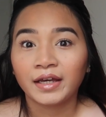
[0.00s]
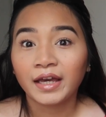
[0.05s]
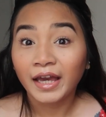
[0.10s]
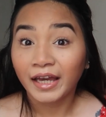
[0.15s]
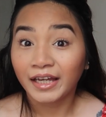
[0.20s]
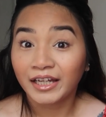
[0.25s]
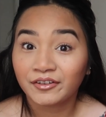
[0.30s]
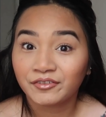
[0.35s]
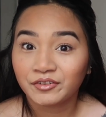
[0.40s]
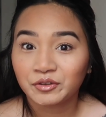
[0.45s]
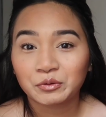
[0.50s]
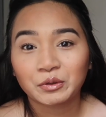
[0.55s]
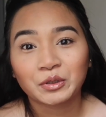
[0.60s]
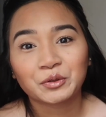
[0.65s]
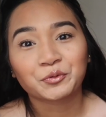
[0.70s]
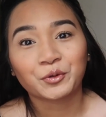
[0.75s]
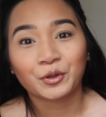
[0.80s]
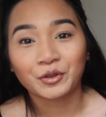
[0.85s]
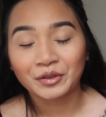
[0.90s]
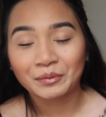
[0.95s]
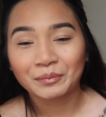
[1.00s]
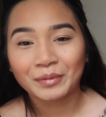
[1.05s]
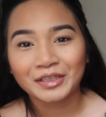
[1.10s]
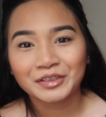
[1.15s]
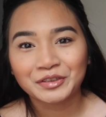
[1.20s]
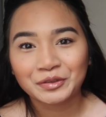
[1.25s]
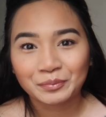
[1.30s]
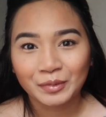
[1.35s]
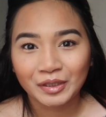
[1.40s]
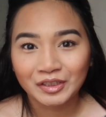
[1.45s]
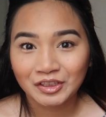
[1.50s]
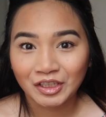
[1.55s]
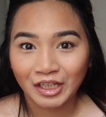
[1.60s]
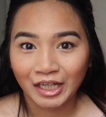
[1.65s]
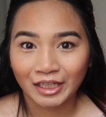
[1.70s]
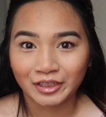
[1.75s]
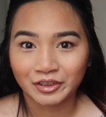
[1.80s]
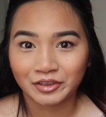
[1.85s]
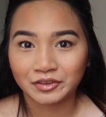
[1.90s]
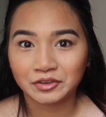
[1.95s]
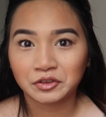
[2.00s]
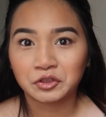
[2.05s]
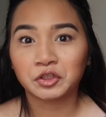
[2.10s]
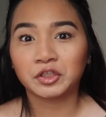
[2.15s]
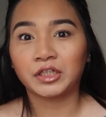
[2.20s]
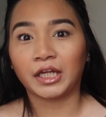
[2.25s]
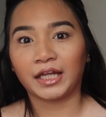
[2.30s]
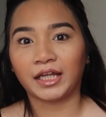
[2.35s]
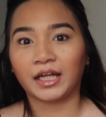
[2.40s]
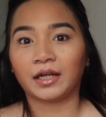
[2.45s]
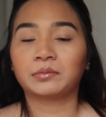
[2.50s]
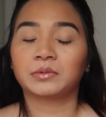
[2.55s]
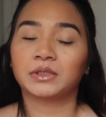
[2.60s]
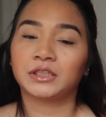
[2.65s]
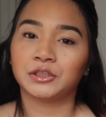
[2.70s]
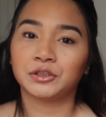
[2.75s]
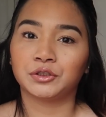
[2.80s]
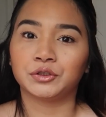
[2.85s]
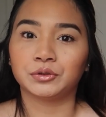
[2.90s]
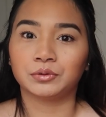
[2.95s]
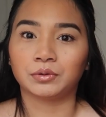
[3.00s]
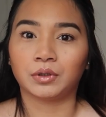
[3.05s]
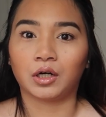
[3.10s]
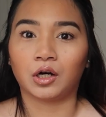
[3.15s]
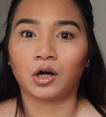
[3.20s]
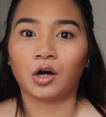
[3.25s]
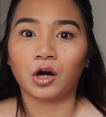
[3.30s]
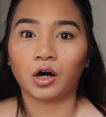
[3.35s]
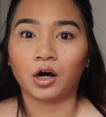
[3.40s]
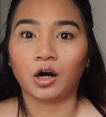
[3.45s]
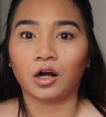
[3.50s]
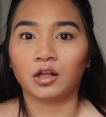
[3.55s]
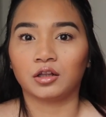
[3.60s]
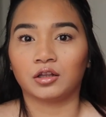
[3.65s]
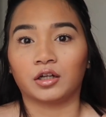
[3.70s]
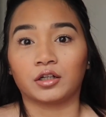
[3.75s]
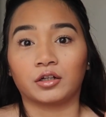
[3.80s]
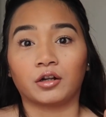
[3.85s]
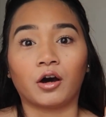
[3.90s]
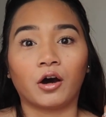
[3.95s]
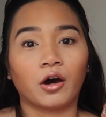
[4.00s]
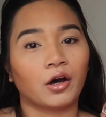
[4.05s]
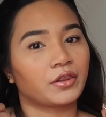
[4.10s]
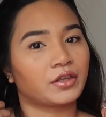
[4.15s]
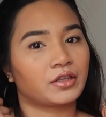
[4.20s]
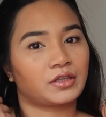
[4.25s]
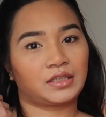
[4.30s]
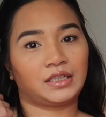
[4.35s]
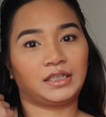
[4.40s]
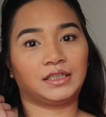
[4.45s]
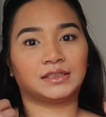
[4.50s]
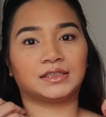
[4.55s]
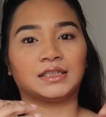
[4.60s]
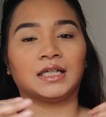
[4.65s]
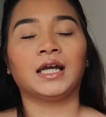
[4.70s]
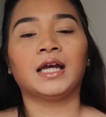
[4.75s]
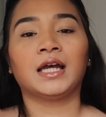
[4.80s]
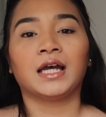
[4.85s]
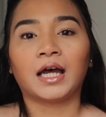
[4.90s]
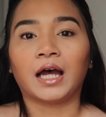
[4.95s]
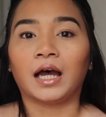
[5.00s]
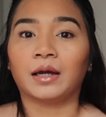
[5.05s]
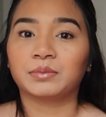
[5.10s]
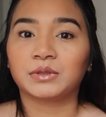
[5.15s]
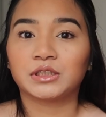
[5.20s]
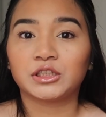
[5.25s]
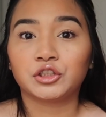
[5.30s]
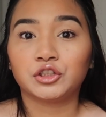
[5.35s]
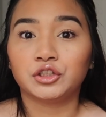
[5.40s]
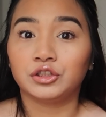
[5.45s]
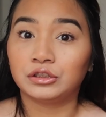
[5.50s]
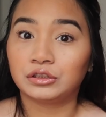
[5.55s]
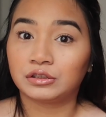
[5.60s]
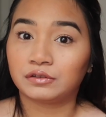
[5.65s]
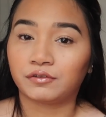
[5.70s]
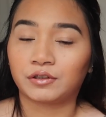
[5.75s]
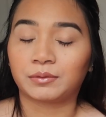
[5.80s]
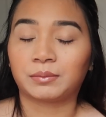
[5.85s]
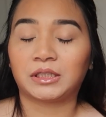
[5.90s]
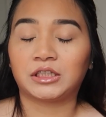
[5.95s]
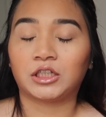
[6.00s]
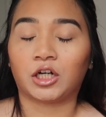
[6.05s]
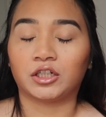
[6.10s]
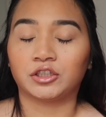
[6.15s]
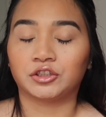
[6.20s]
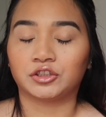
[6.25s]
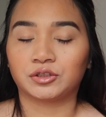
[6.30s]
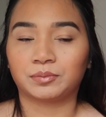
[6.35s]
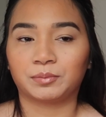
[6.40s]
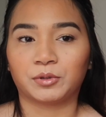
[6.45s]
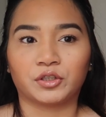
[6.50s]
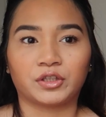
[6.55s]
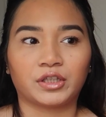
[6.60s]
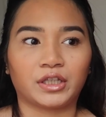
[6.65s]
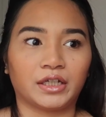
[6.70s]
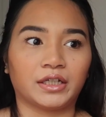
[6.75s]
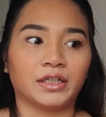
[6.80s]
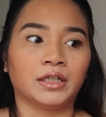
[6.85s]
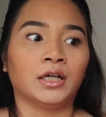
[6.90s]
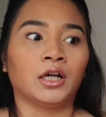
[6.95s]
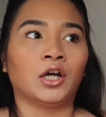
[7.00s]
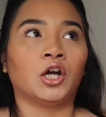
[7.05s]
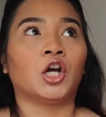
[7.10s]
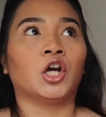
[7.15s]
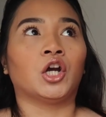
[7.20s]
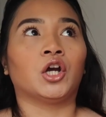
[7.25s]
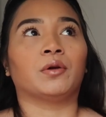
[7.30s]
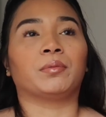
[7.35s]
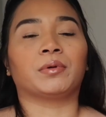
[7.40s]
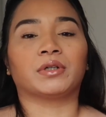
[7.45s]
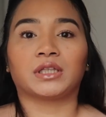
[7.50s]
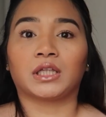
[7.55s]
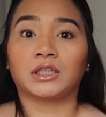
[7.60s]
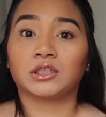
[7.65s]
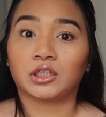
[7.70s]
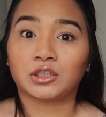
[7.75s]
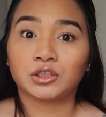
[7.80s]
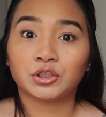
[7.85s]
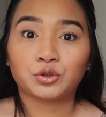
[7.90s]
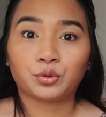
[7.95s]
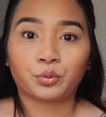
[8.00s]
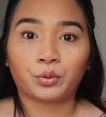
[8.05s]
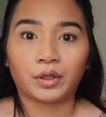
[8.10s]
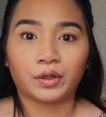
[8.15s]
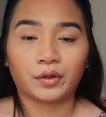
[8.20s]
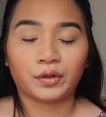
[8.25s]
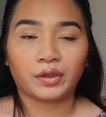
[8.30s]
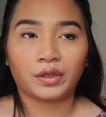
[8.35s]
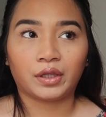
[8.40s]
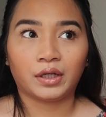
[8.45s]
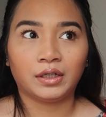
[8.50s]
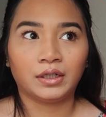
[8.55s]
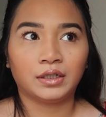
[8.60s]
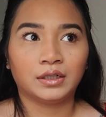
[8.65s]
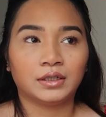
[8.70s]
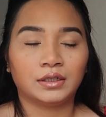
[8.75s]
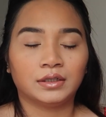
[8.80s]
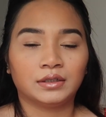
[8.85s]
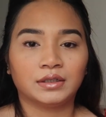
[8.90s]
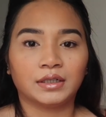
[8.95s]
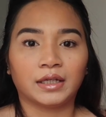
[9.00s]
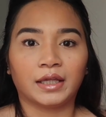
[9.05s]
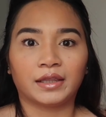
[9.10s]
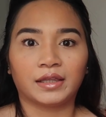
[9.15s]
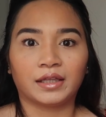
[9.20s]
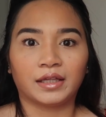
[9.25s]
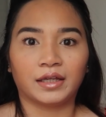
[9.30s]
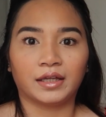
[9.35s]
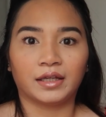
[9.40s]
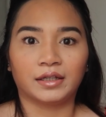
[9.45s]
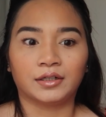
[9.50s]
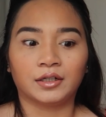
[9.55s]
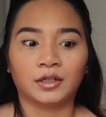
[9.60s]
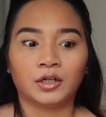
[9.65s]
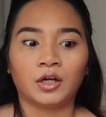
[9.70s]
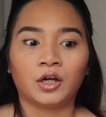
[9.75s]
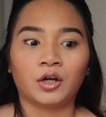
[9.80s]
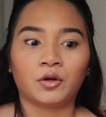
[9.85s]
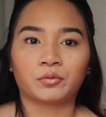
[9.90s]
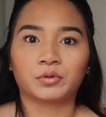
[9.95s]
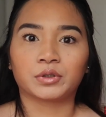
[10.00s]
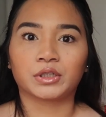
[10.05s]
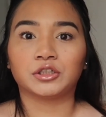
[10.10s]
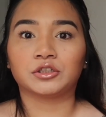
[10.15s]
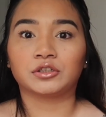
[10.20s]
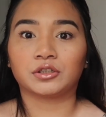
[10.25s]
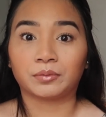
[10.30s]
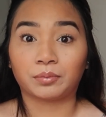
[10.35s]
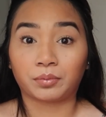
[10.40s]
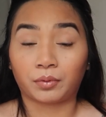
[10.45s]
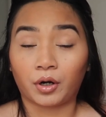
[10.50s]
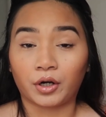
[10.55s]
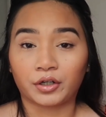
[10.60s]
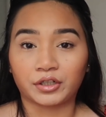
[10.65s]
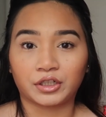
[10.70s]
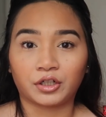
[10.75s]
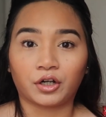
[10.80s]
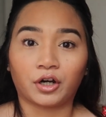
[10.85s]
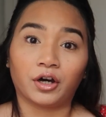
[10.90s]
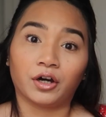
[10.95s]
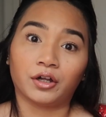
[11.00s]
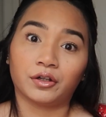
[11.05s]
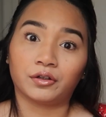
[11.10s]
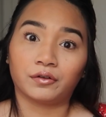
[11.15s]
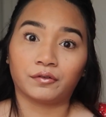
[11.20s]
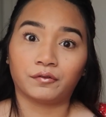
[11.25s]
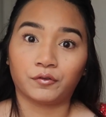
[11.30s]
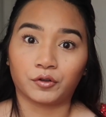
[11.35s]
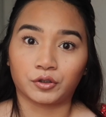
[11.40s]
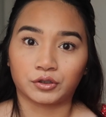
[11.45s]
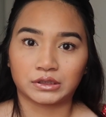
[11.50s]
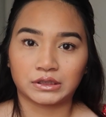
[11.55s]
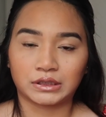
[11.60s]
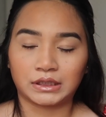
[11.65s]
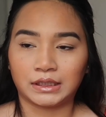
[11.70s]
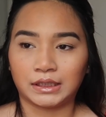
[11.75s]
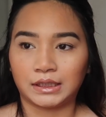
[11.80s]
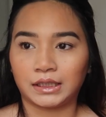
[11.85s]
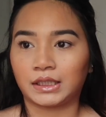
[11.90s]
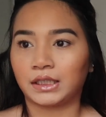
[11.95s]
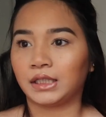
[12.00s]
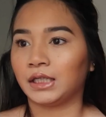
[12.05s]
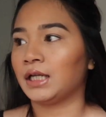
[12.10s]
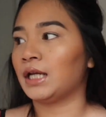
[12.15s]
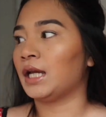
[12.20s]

Hey everyone, welcome back to my channel. Today I'm going to do a haul on all the things I'm going to use for my daughter's birthday. Her birthday's on the 12th, and then we're going to do her party on the 14th.